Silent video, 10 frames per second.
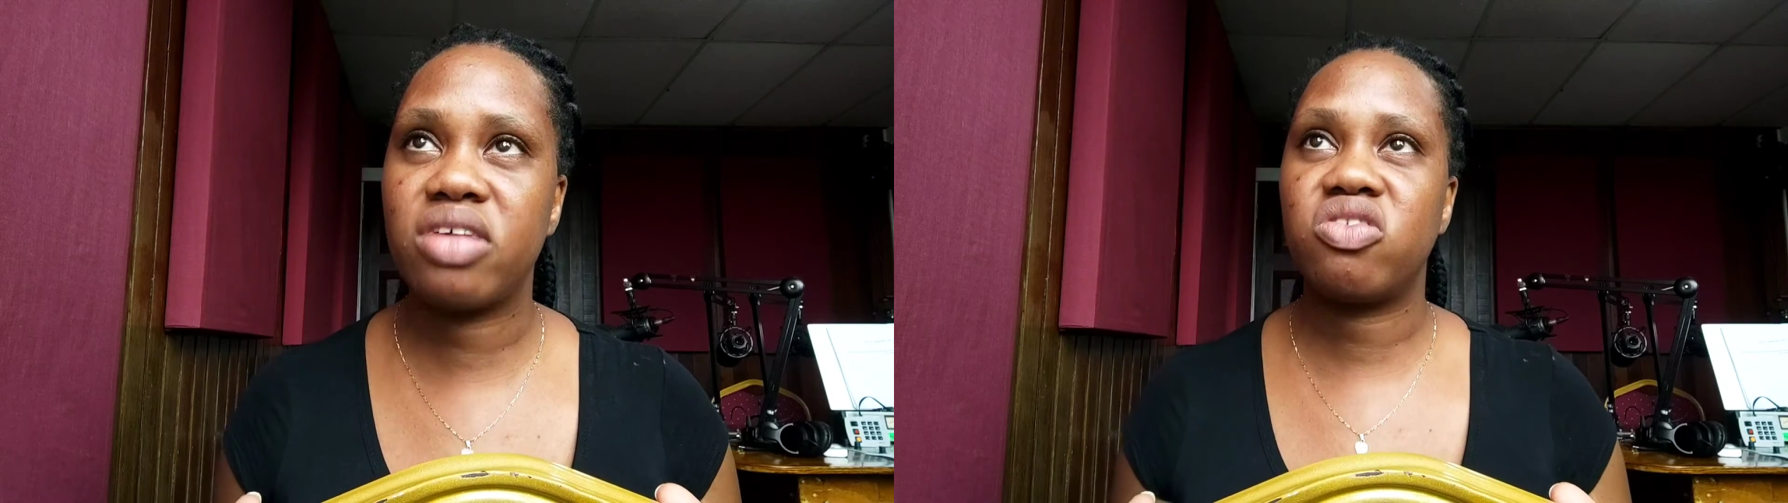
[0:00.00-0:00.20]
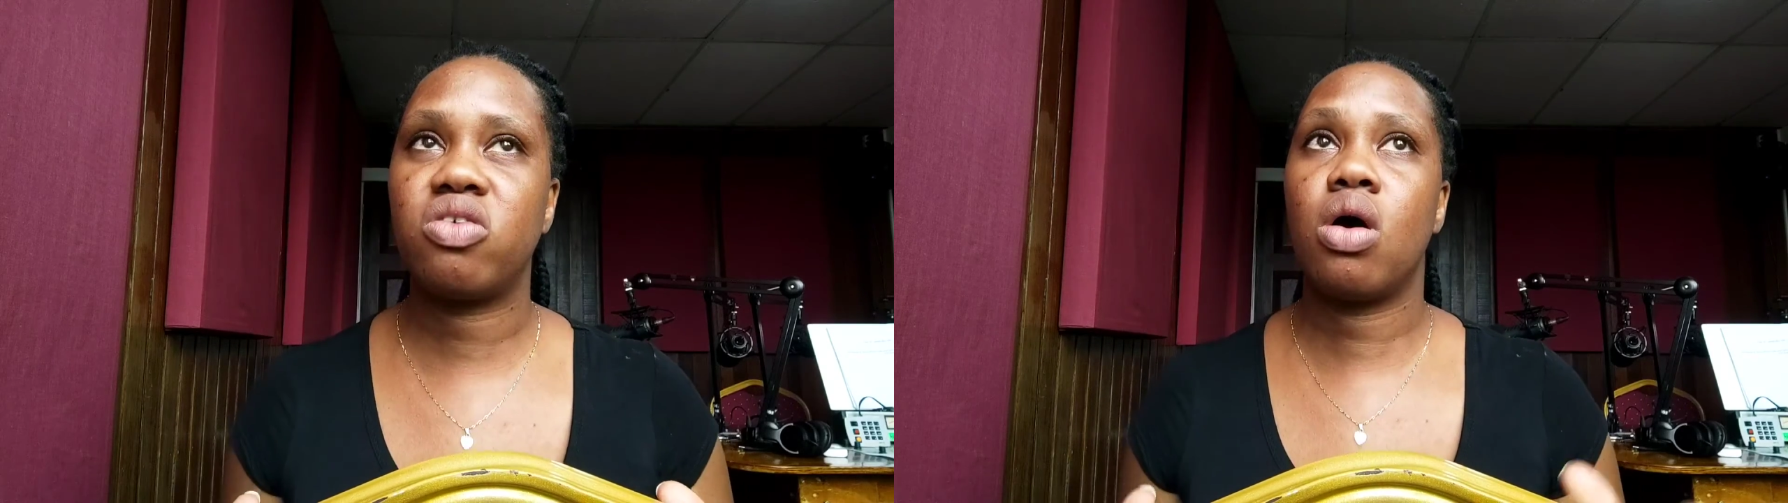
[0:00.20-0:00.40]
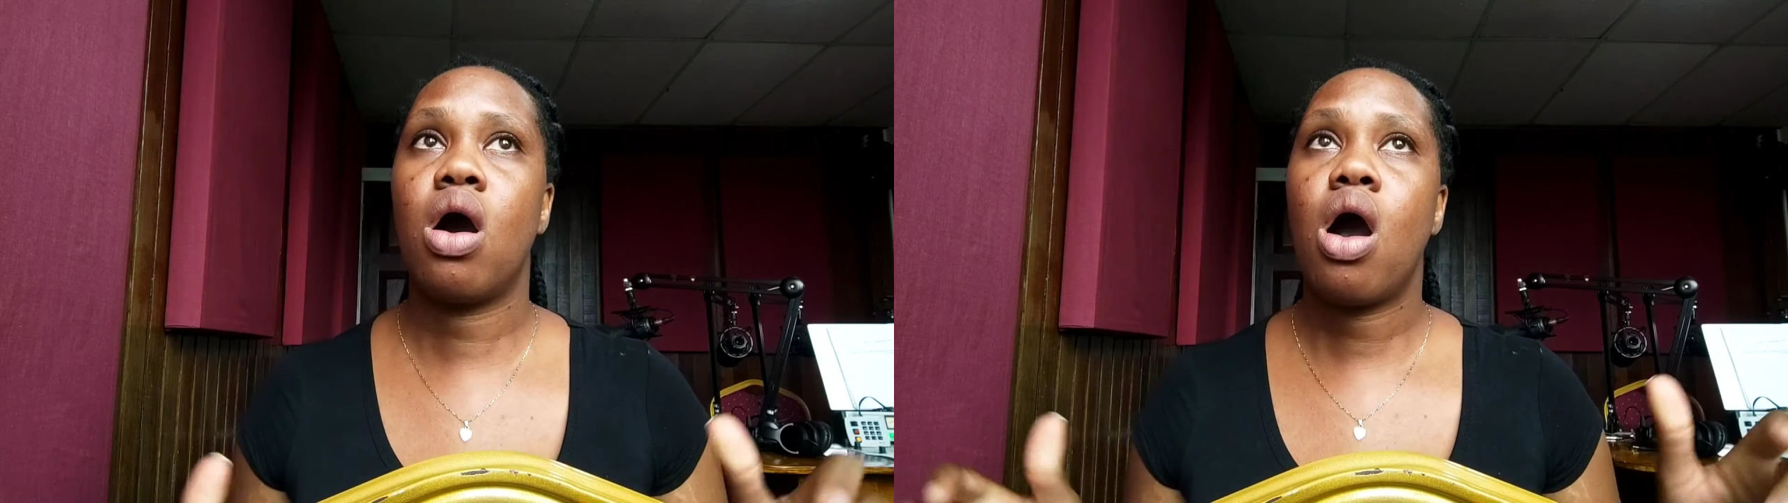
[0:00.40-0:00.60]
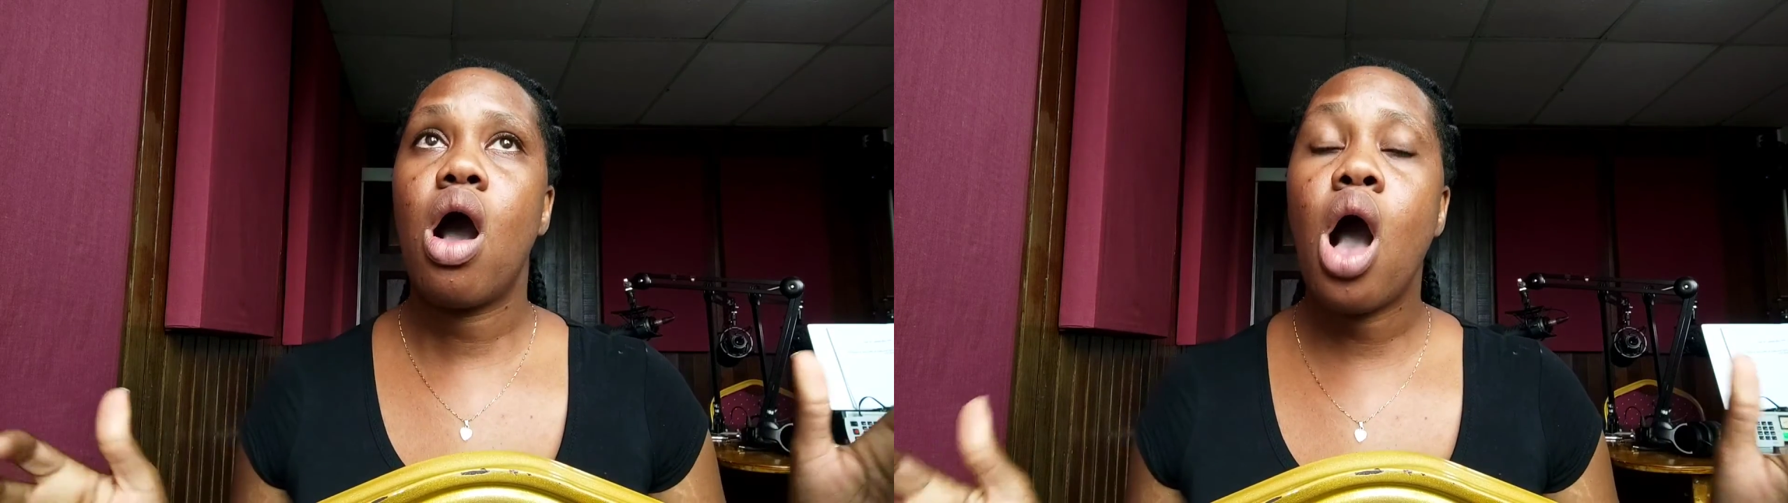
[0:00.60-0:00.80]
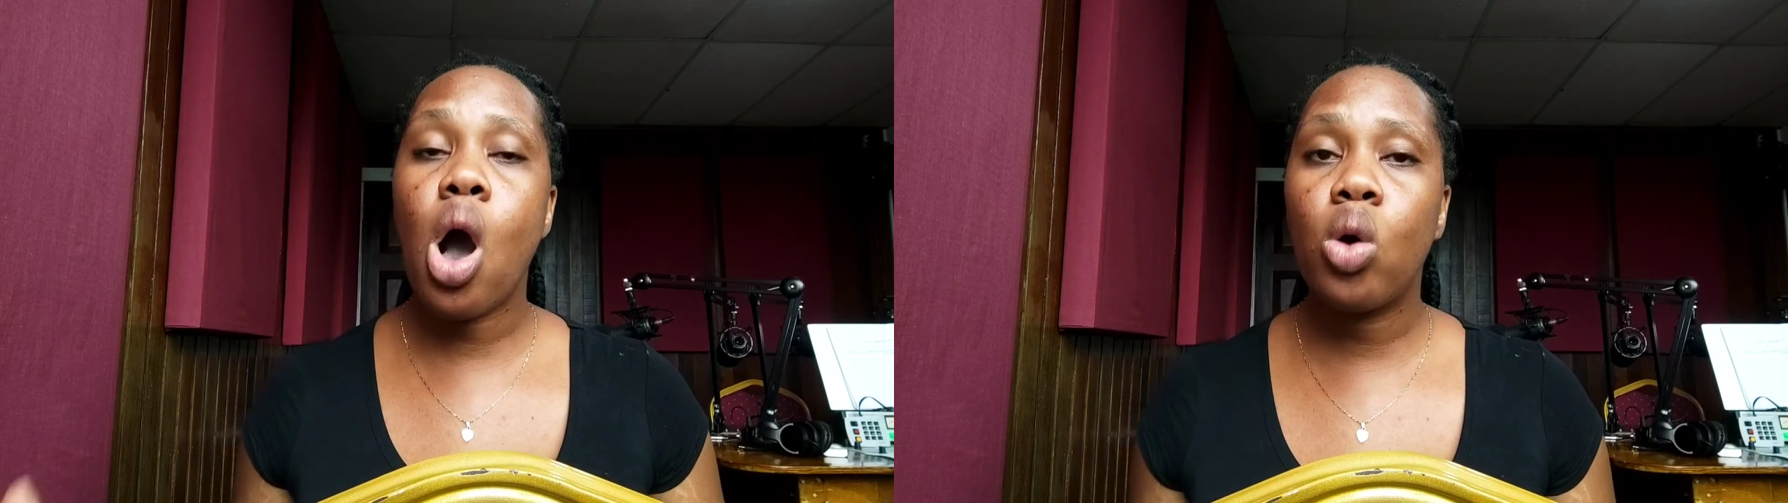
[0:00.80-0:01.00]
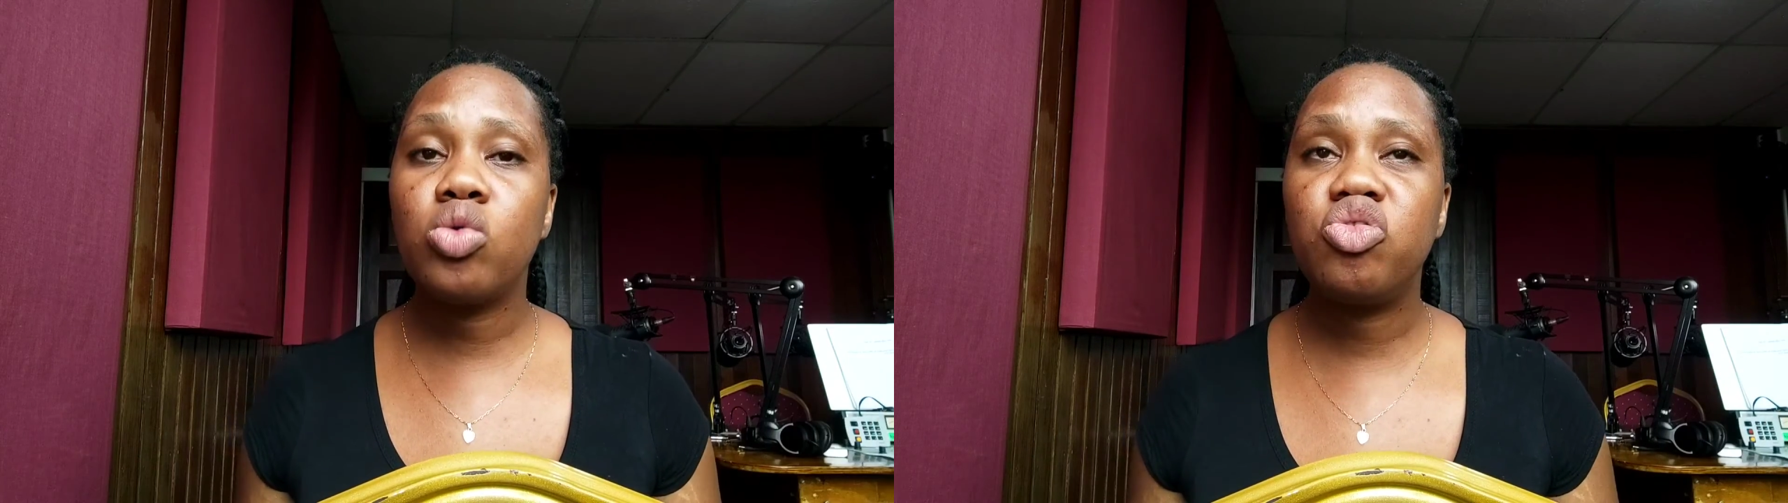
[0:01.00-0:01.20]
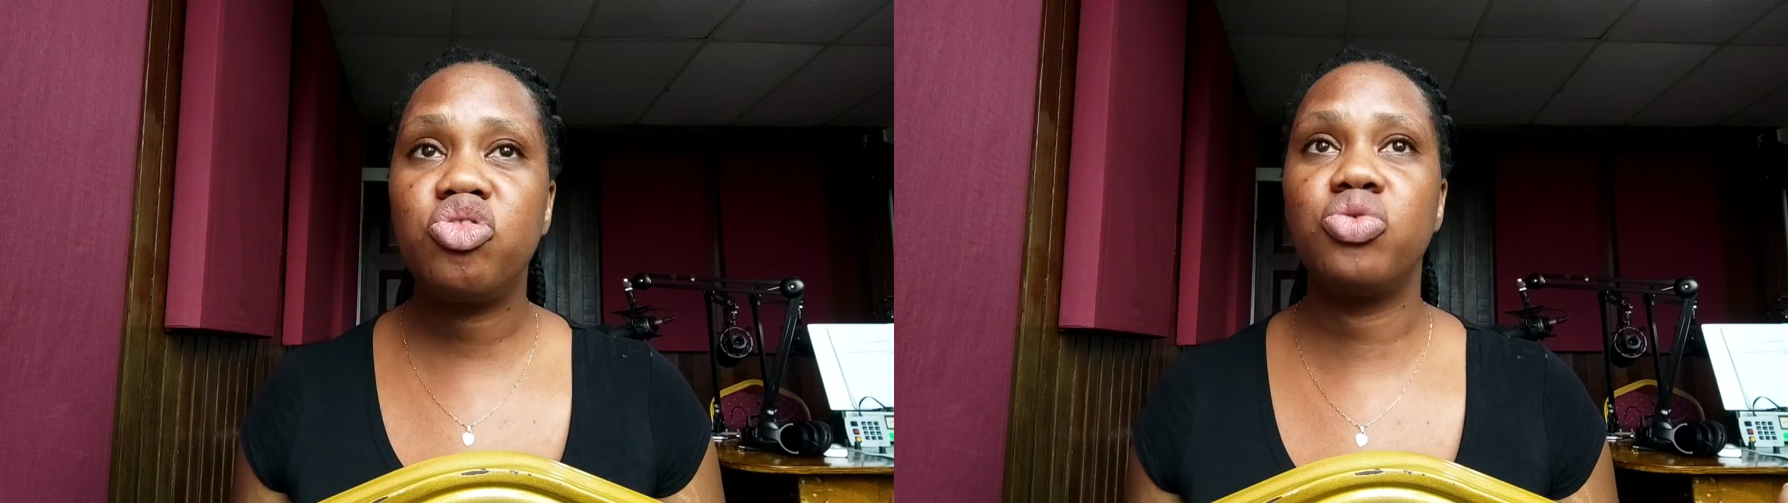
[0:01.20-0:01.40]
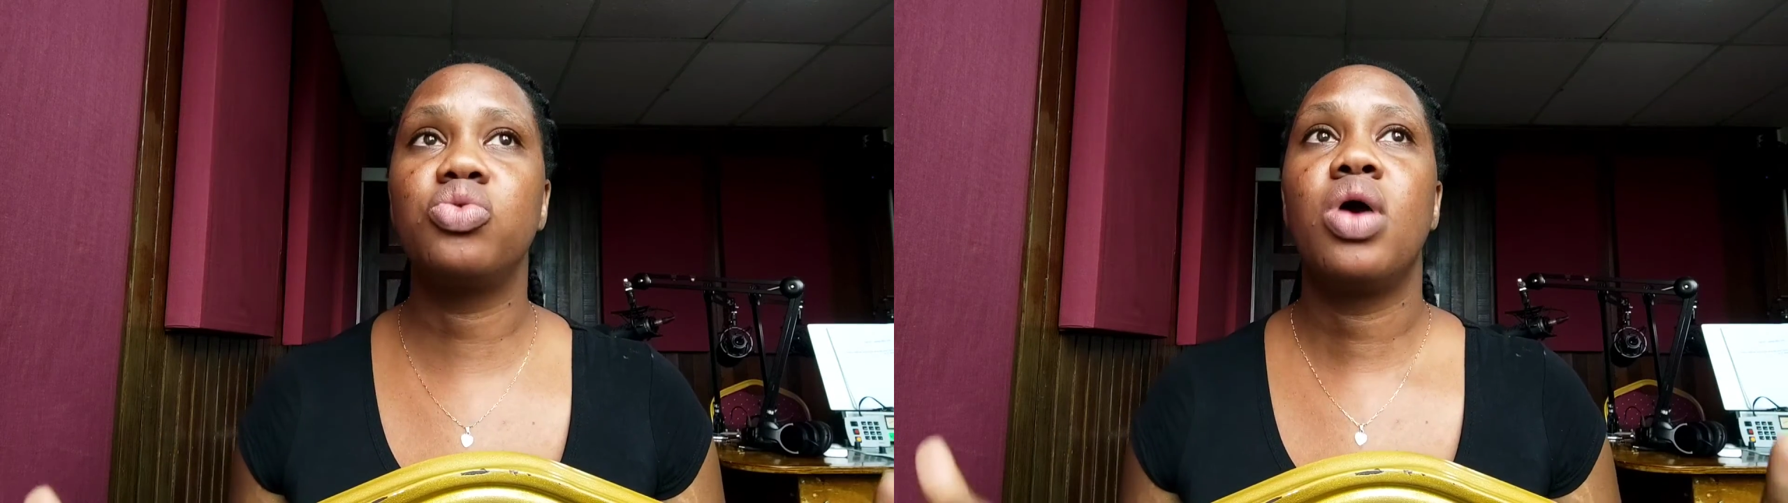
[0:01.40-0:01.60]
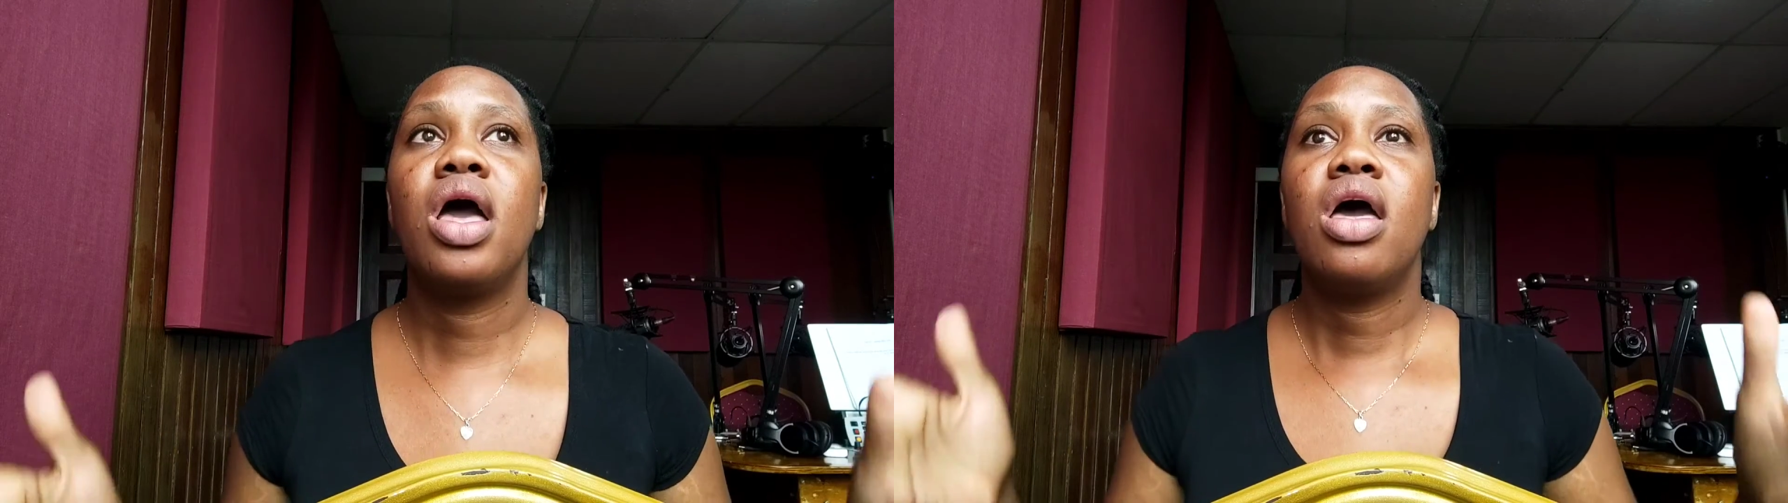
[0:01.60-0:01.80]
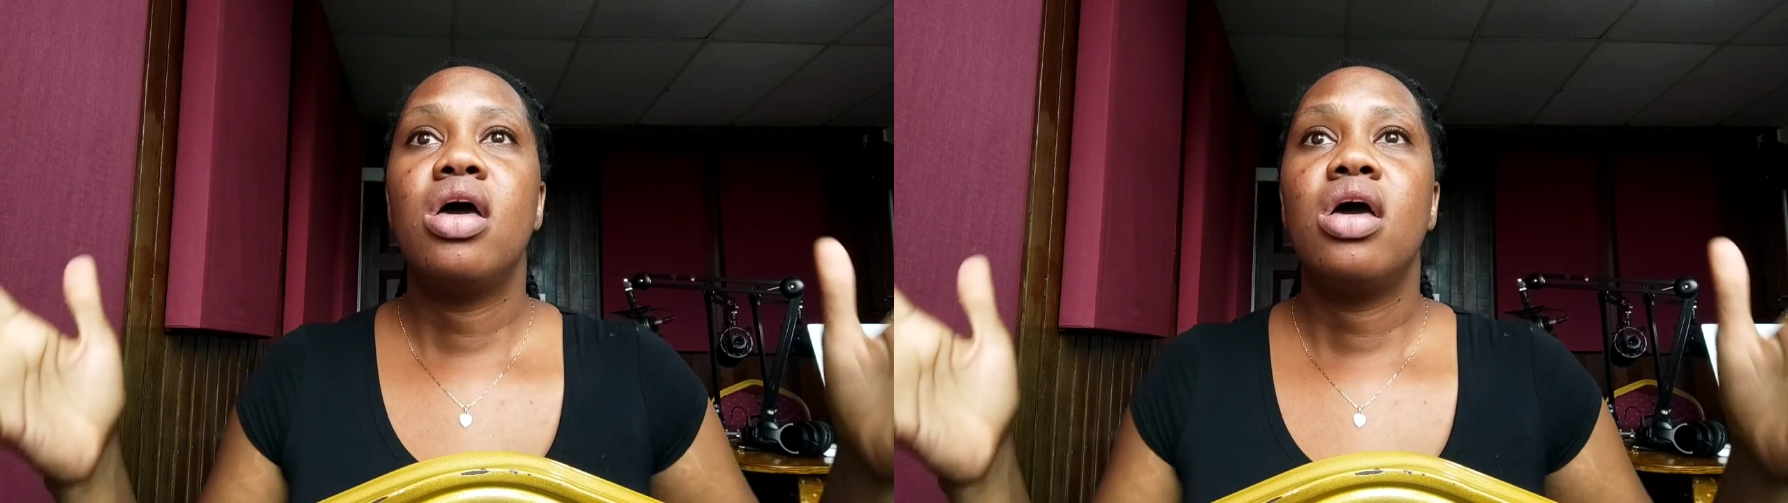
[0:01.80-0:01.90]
as to how to